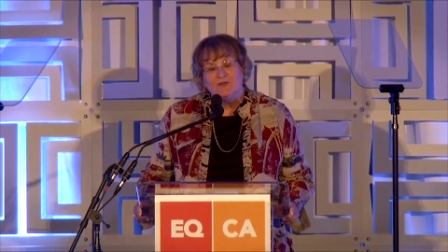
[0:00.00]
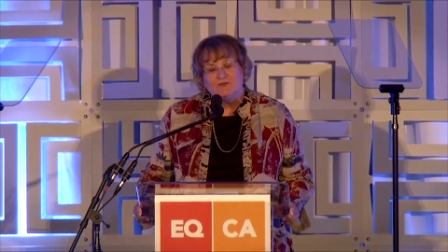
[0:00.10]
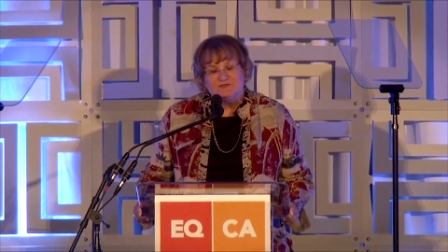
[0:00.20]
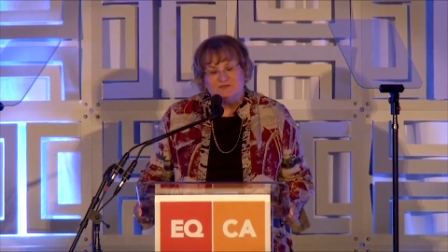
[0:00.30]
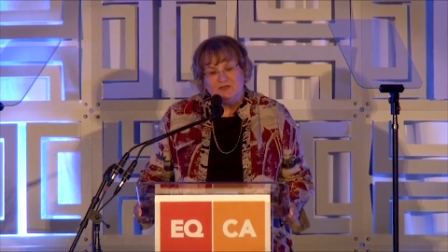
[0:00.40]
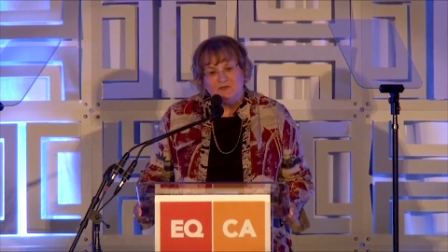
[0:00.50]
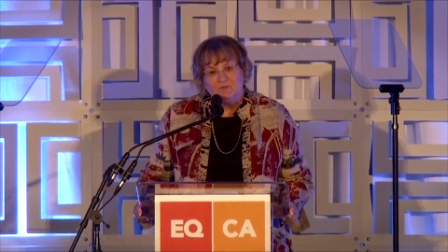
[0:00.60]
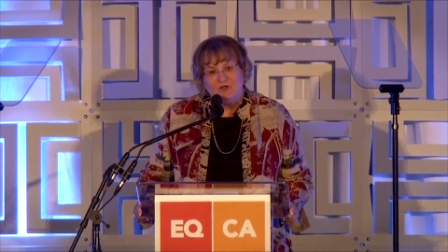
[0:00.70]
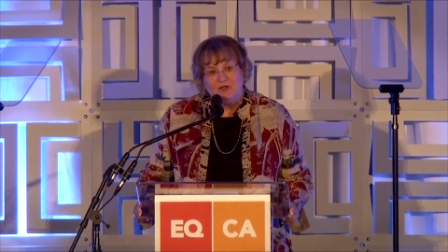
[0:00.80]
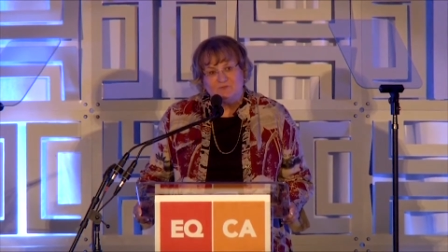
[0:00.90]
the City
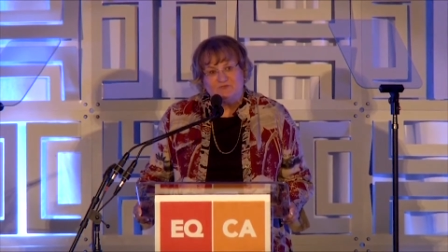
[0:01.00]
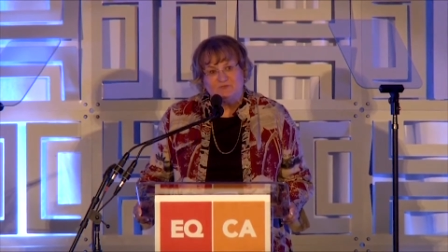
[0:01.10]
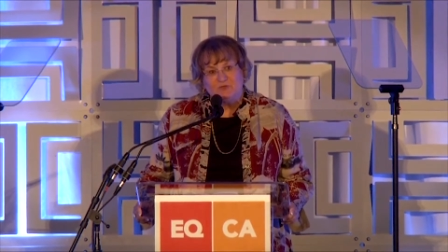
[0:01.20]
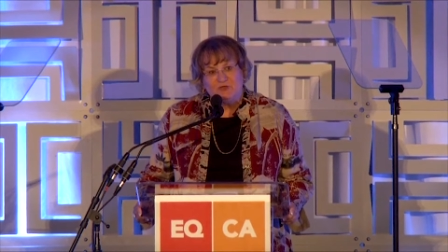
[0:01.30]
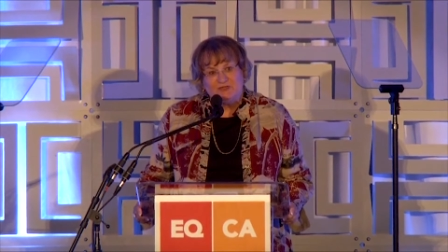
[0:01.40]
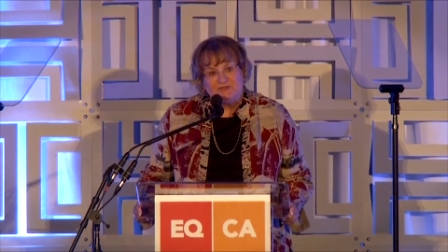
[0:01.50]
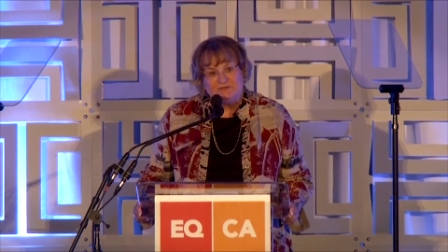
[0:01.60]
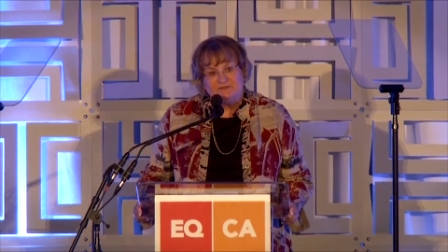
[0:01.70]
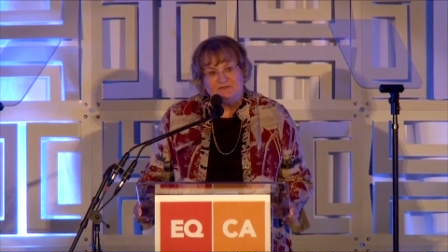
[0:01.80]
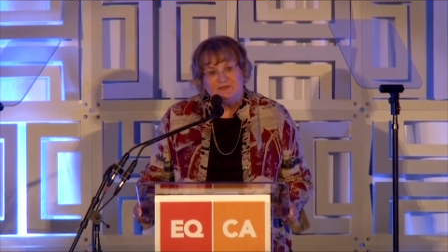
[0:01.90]
of Palm
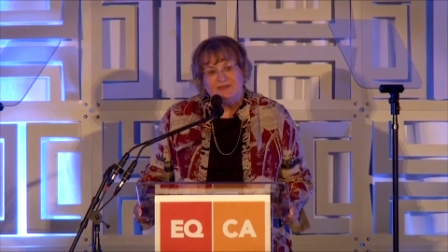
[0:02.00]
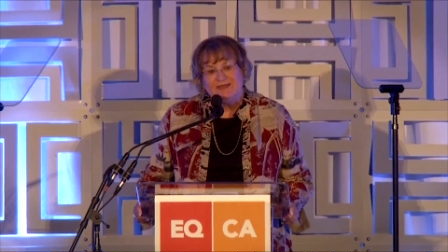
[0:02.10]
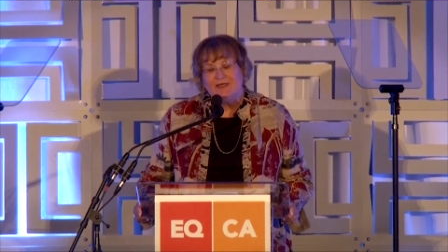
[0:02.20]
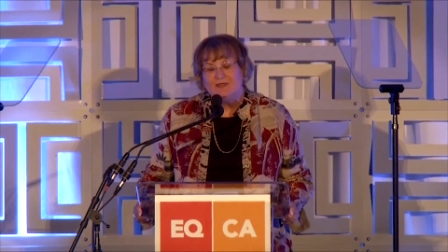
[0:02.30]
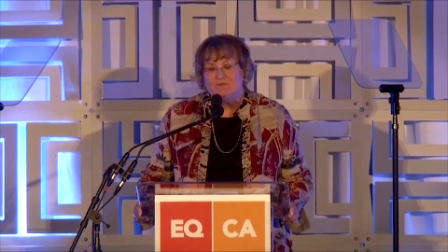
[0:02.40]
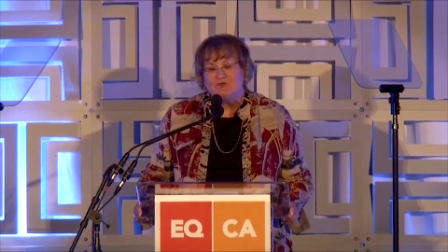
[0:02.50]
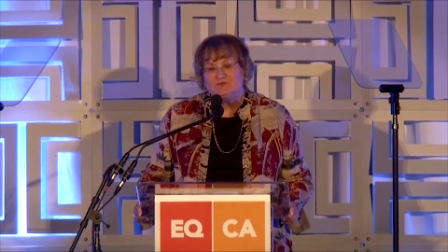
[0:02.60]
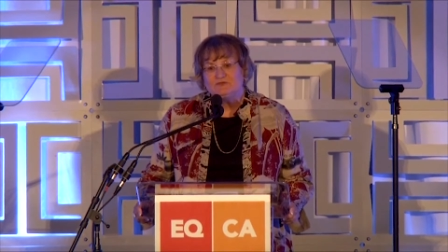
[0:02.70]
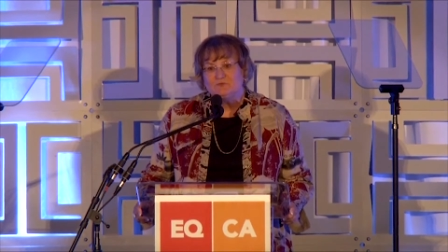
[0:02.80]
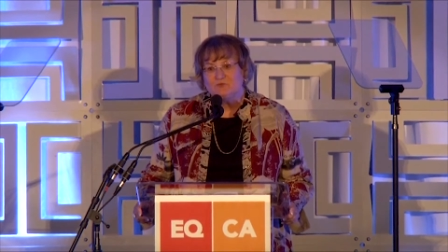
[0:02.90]
Springs, and
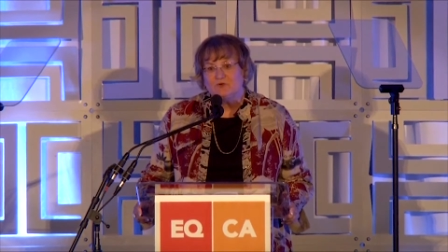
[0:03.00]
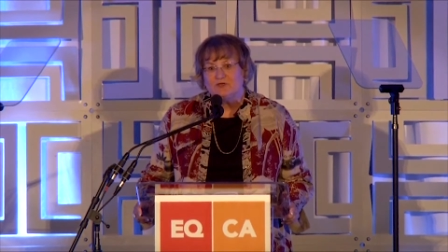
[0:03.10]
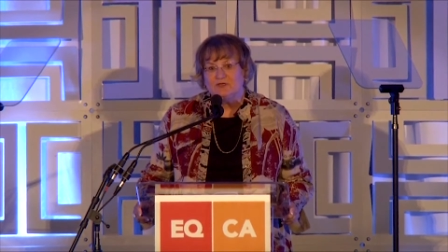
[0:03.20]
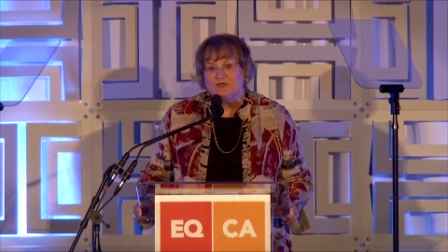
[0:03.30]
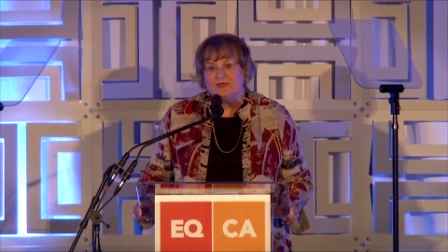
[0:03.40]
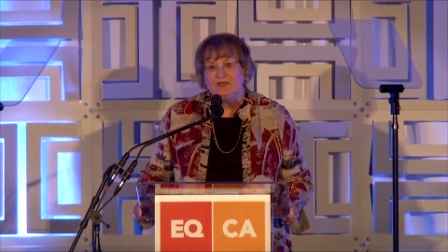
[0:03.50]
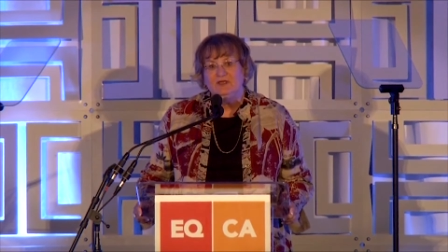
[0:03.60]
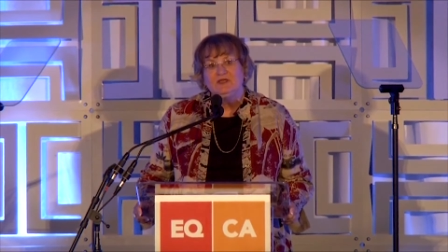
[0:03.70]
most importantly,